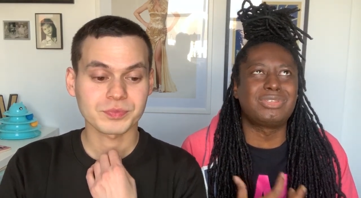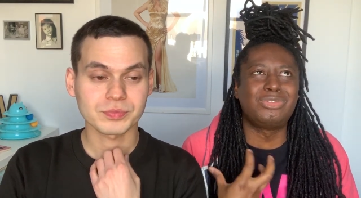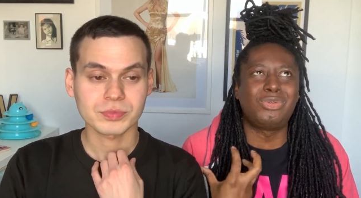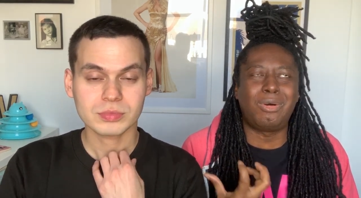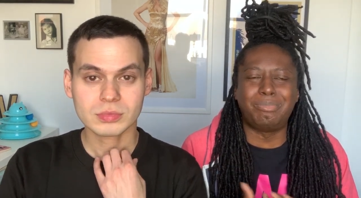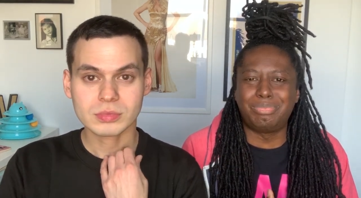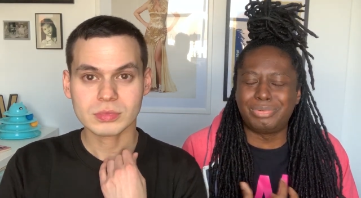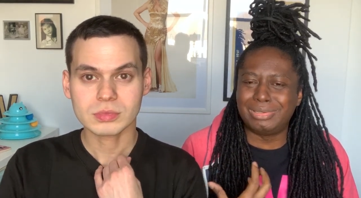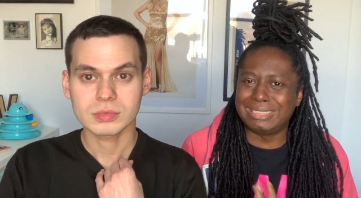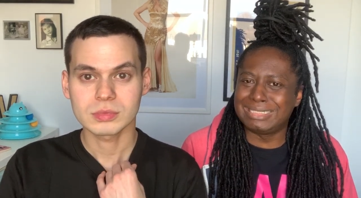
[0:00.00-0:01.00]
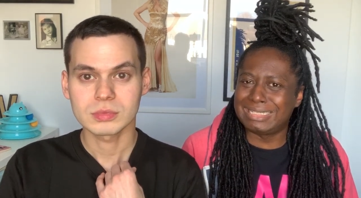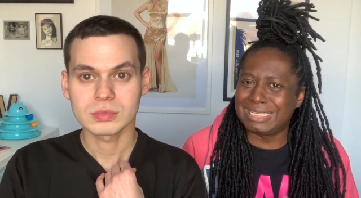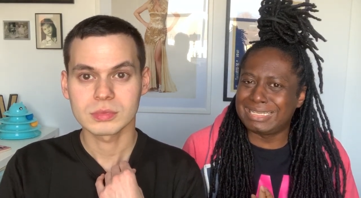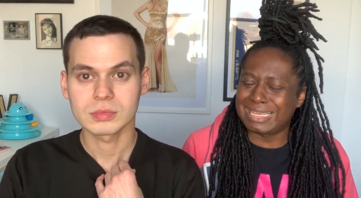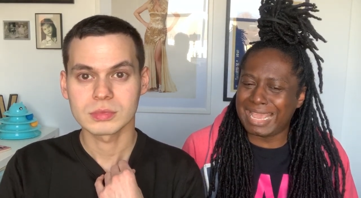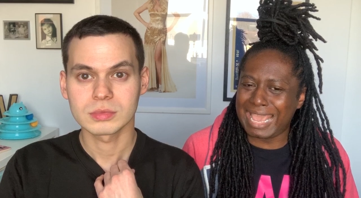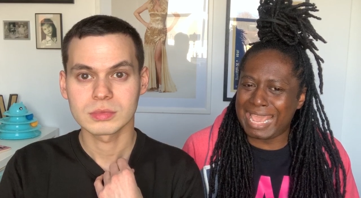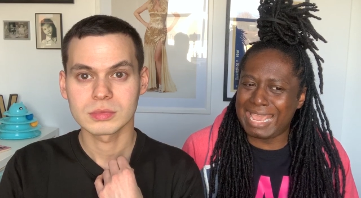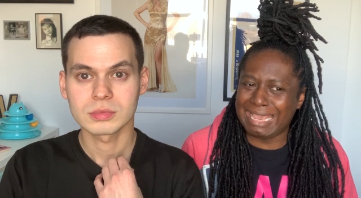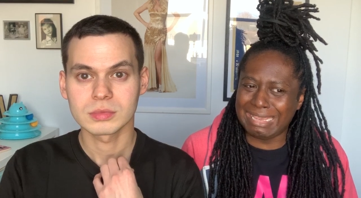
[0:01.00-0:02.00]
Speaker 1: not bringing
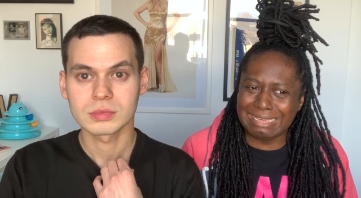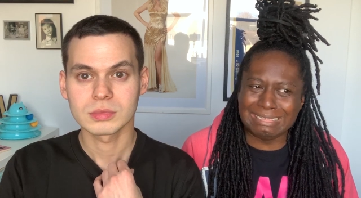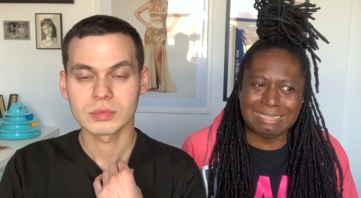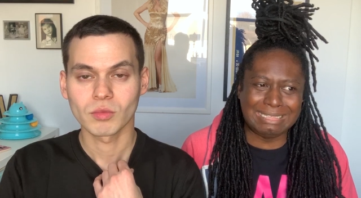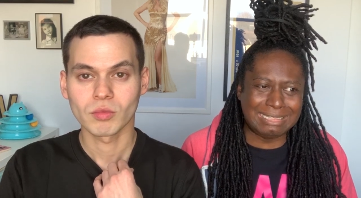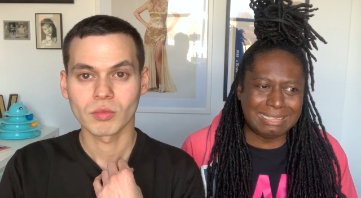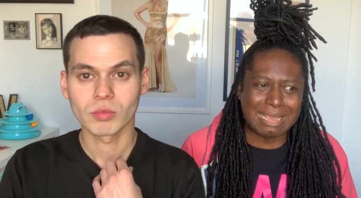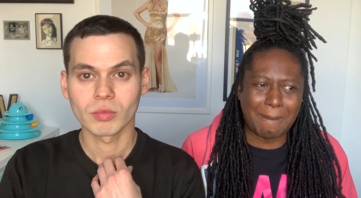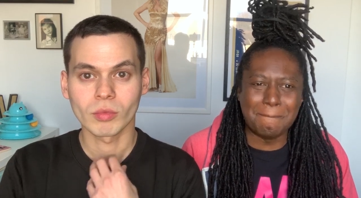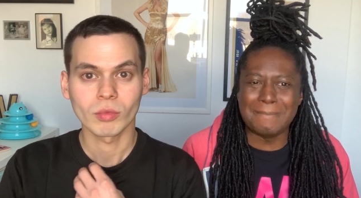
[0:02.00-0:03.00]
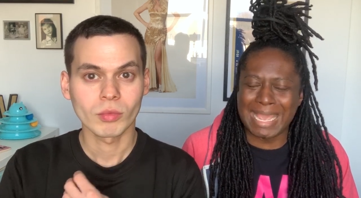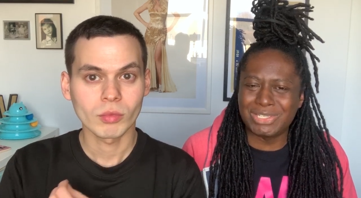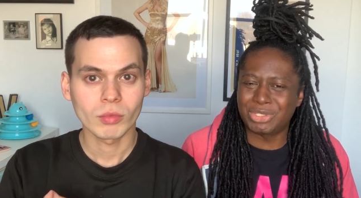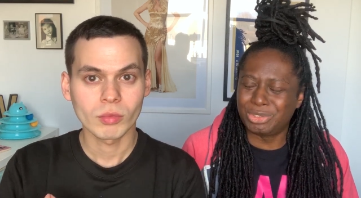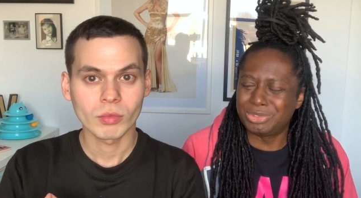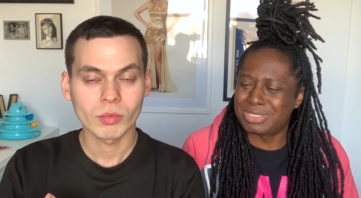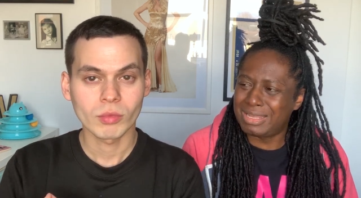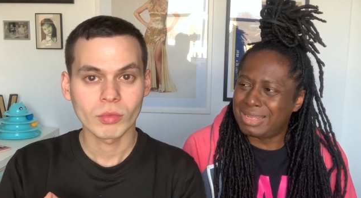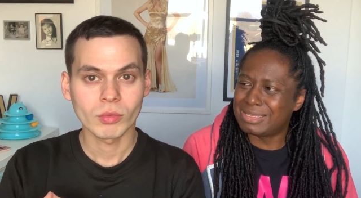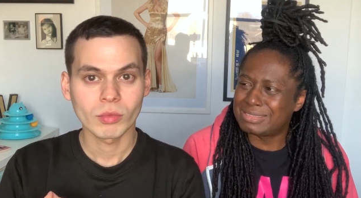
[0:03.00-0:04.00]
any magical
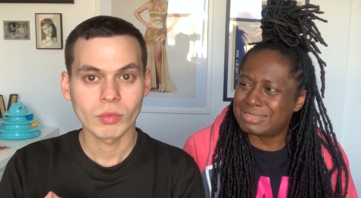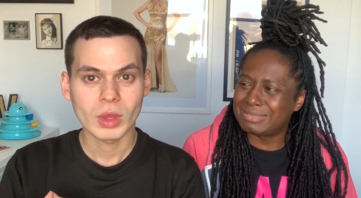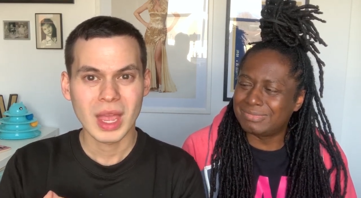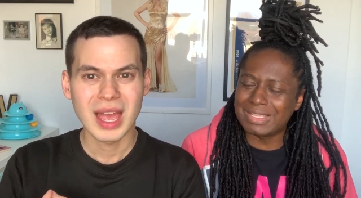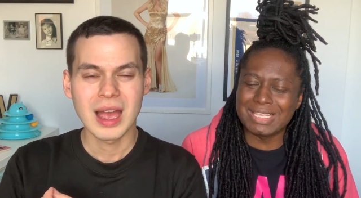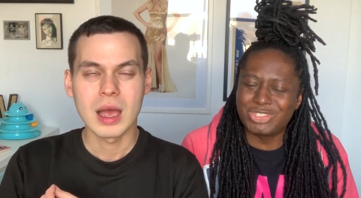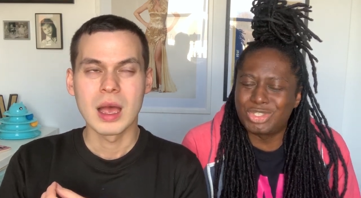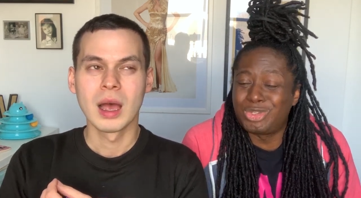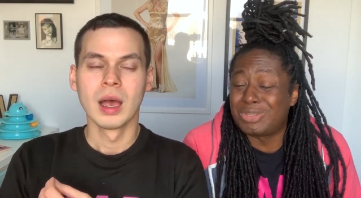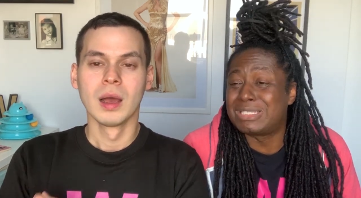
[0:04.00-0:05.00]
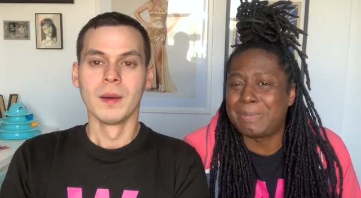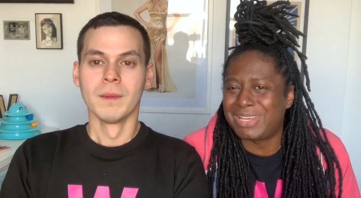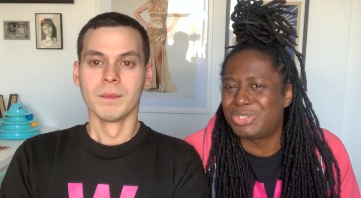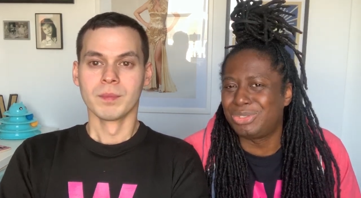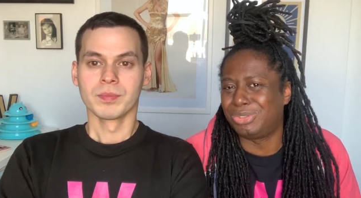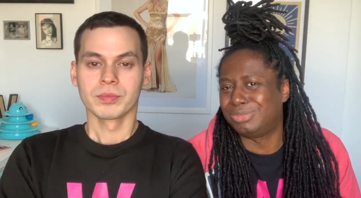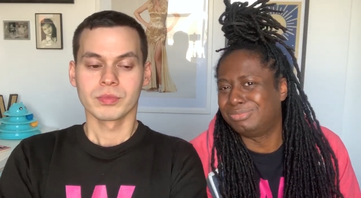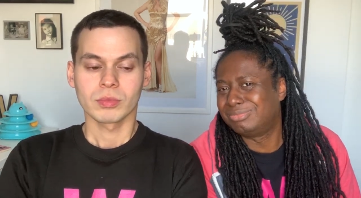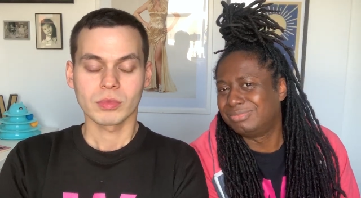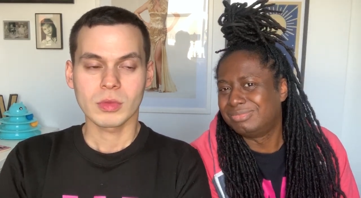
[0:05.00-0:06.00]
dust. But it's just not special.
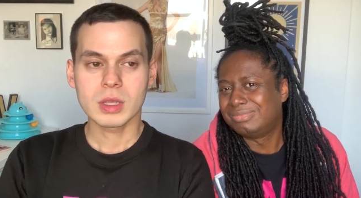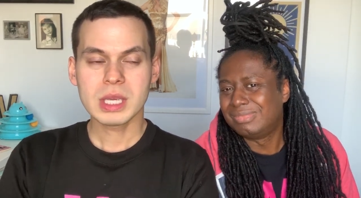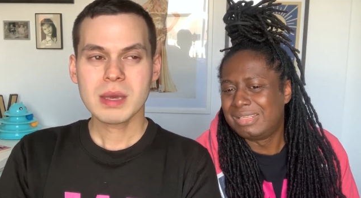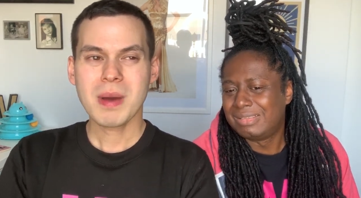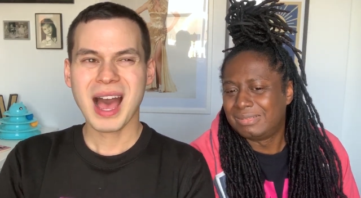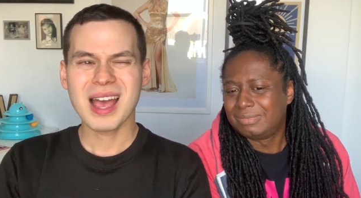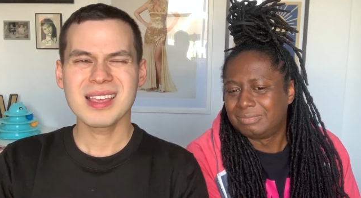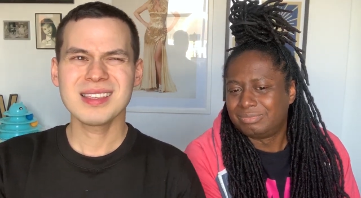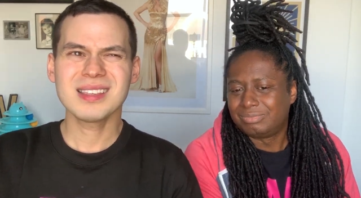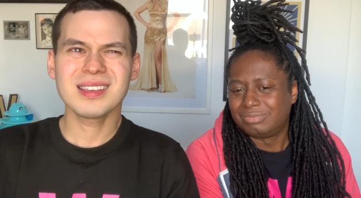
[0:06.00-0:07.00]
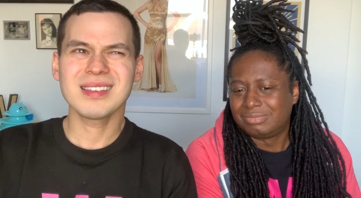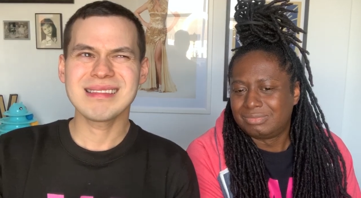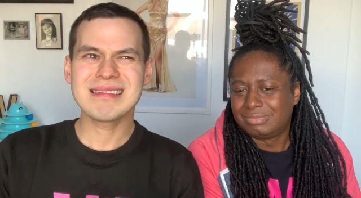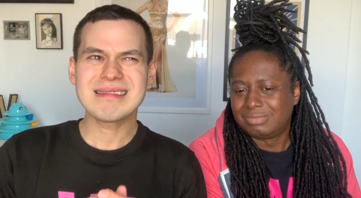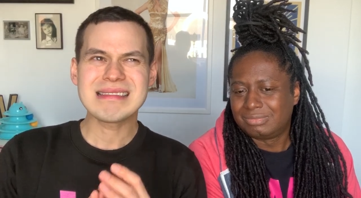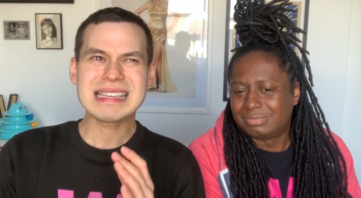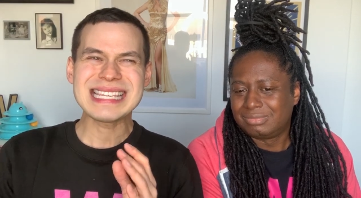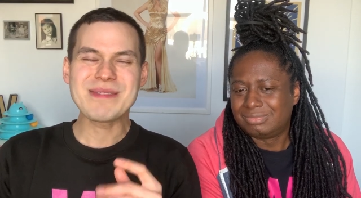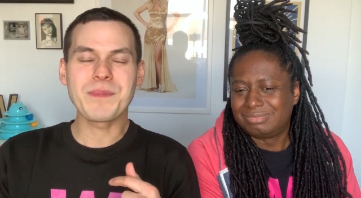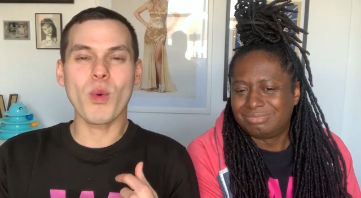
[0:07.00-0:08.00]
Speaker 2: Yeah, but I
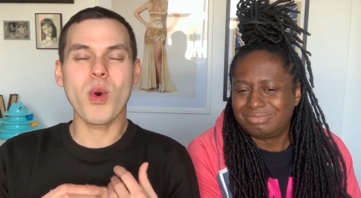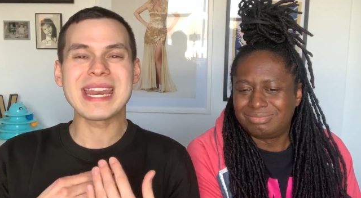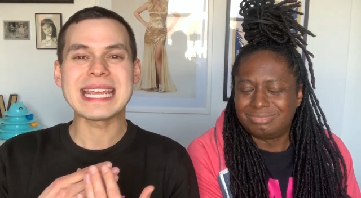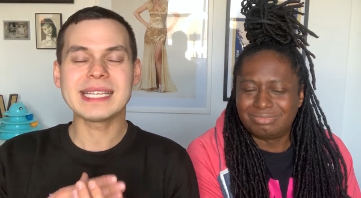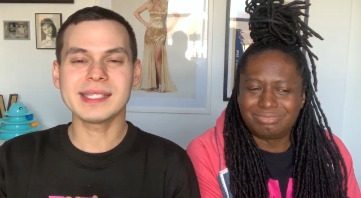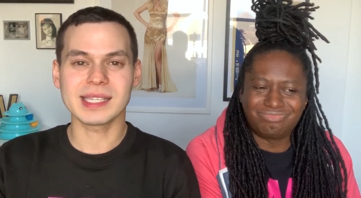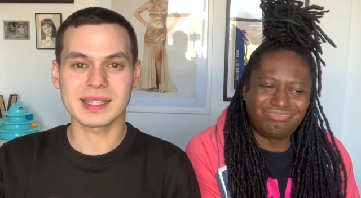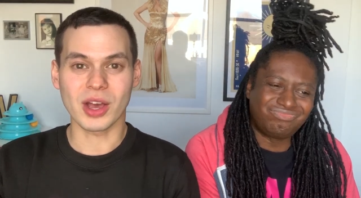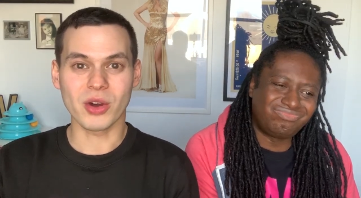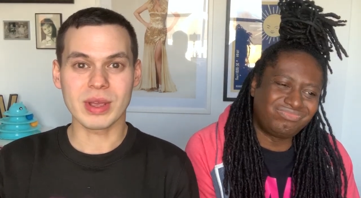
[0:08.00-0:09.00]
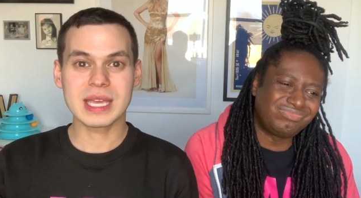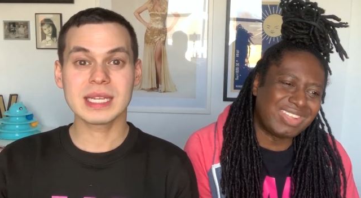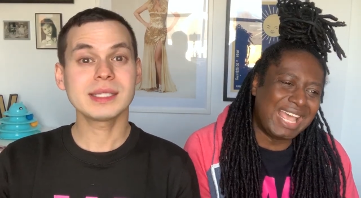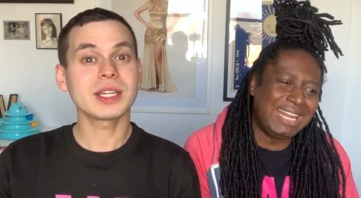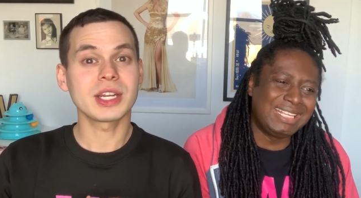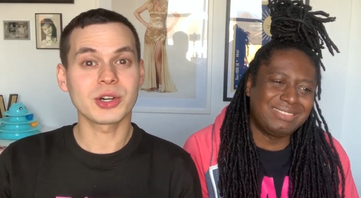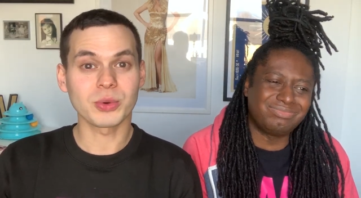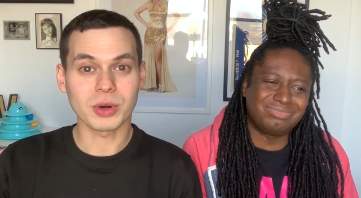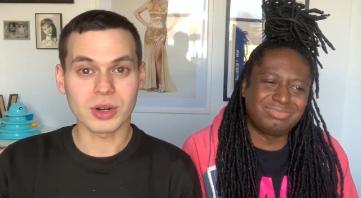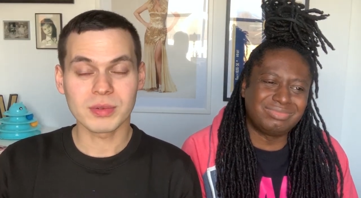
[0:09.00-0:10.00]
but what is it though? It is an I mean,
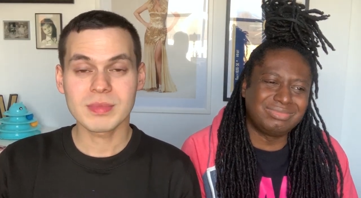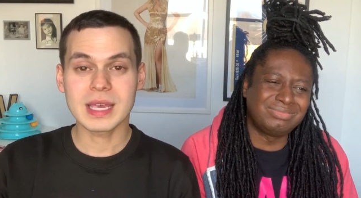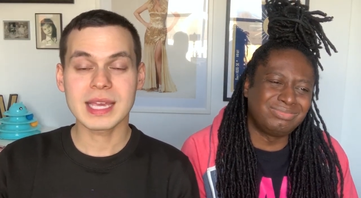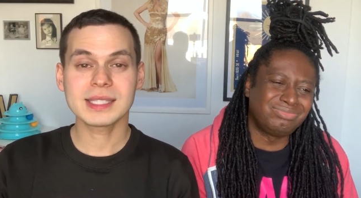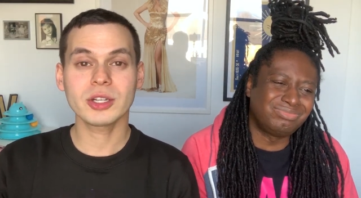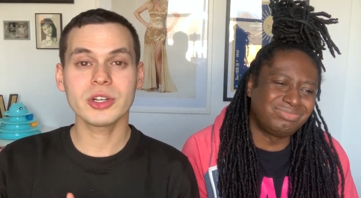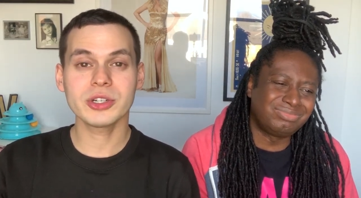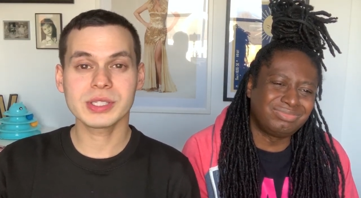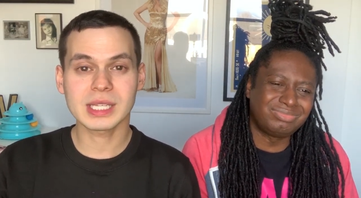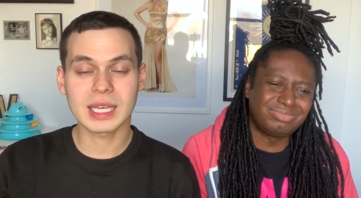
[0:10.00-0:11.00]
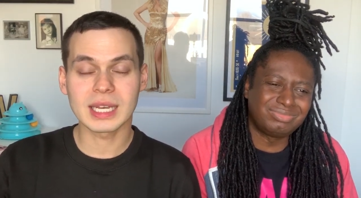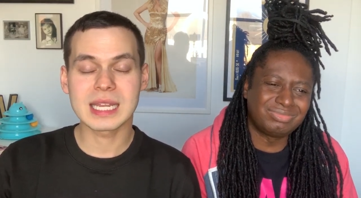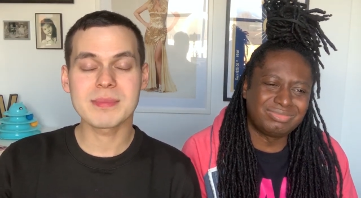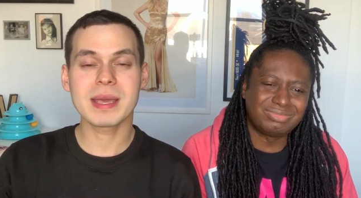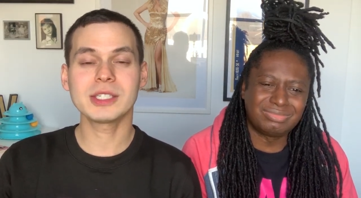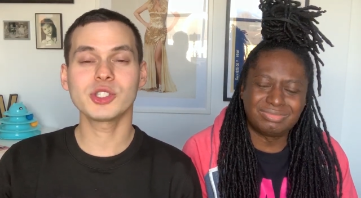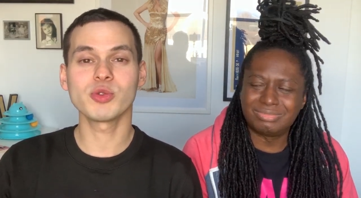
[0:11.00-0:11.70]
earworm. Mm. It gets under mm. your skin. It makes you